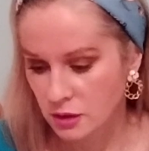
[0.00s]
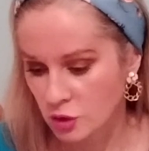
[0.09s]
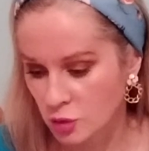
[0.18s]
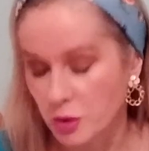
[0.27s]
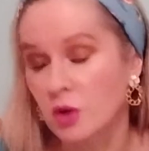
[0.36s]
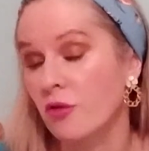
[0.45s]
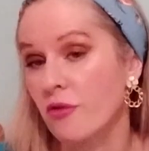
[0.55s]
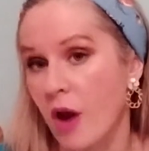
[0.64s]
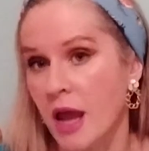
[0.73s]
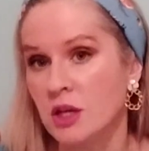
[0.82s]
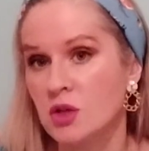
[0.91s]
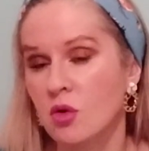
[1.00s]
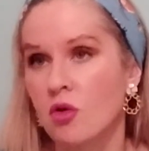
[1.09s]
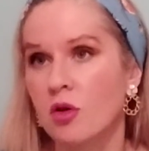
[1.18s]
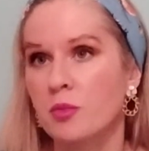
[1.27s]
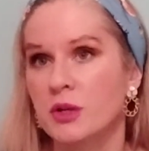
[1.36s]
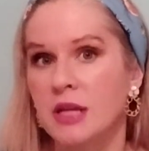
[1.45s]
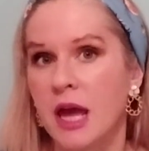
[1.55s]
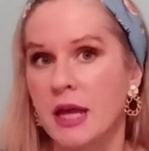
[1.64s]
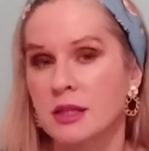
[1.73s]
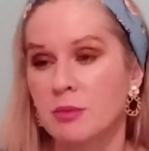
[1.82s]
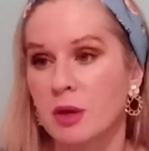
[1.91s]
to be your friend or
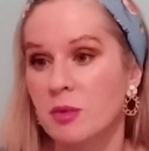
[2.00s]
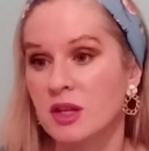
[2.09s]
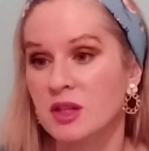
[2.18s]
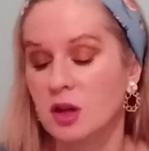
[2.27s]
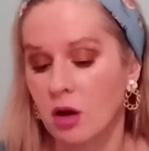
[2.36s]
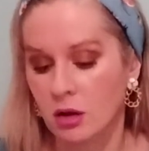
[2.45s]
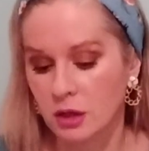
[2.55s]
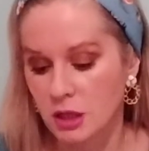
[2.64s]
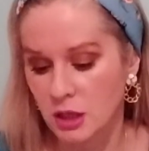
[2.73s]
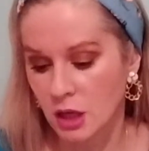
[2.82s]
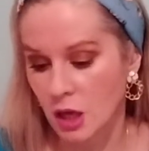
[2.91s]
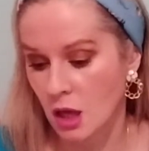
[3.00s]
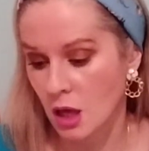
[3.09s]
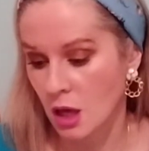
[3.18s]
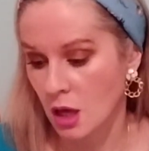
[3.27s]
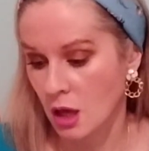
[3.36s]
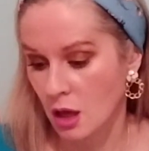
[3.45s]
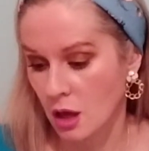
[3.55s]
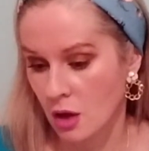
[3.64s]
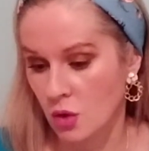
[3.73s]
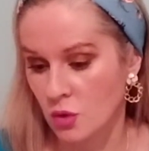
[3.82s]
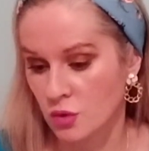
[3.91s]
pretends maybe it's a colleague
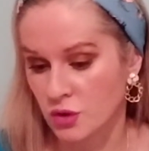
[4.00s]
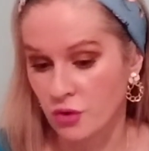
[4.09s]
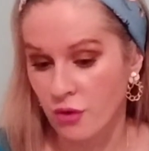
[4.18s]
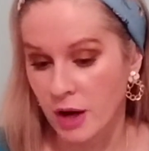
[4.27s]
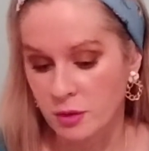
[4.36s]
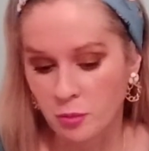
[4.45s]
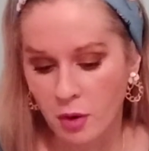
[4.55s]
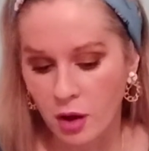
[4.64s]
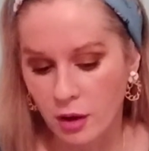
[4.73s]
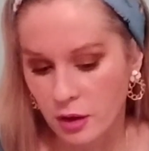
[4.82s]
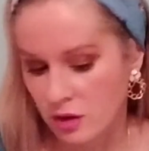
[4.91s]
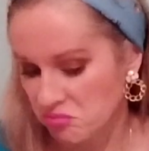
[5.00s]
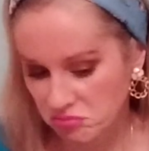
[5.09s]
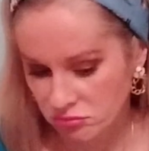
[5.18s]
who's threatened by